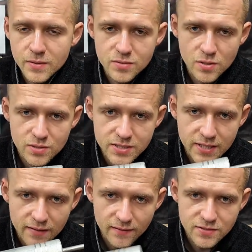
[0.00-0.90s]
It was going
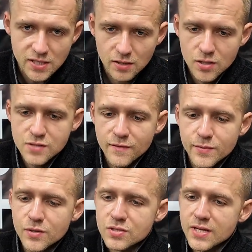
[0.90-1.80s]
to have to take a lot of abuse.